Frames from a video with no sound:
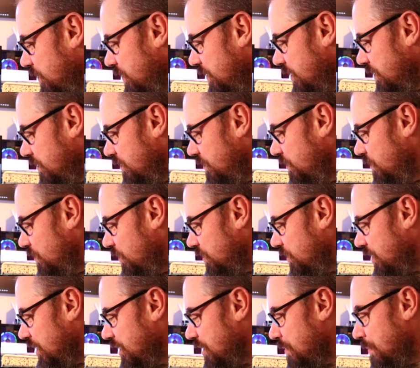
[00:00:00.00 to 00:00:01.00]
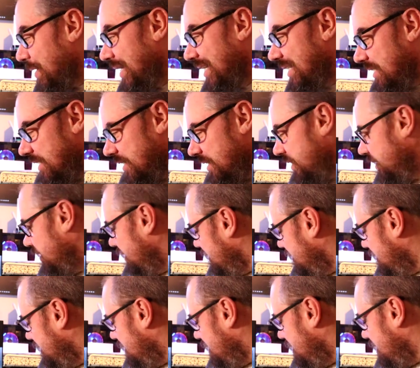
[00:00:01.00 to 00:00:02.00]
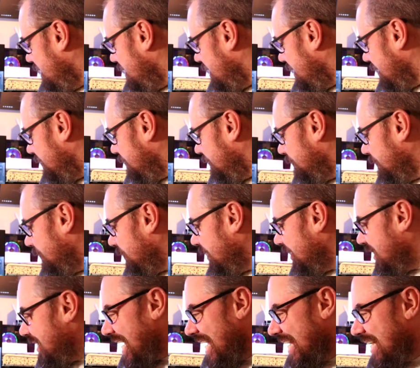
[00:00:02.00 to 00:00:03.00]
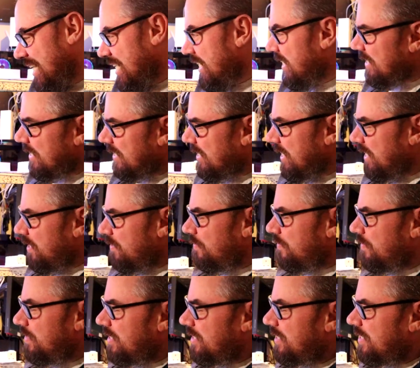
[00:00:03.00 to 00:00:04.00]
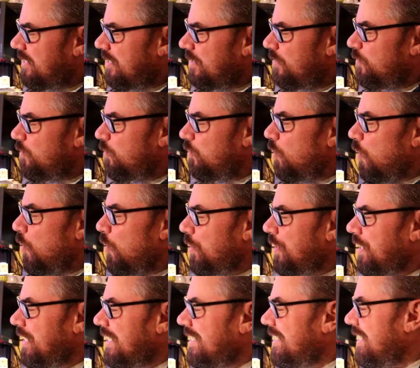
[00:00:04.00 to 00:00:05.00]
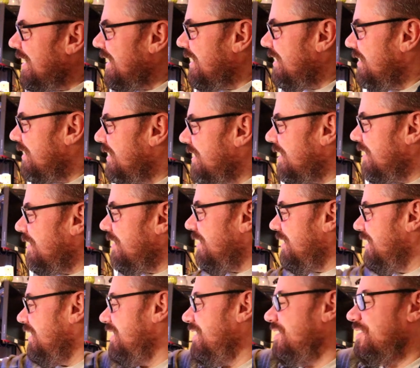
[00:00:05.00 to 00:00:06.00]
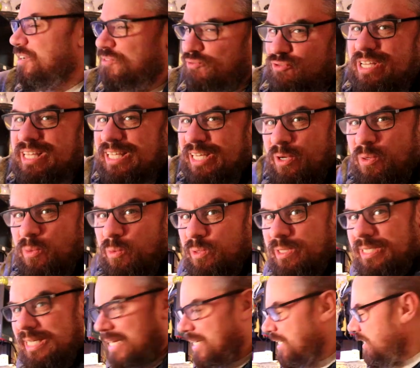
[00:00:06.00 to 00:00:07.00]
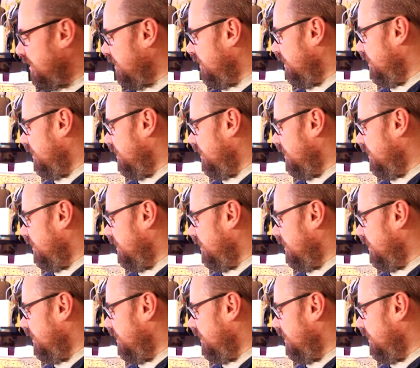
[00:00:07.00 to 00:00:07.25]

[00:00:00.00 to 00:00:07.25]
own, not such a big deal. Um, the tank itself, this is an old Hockney tank. It's like it's a really old tank.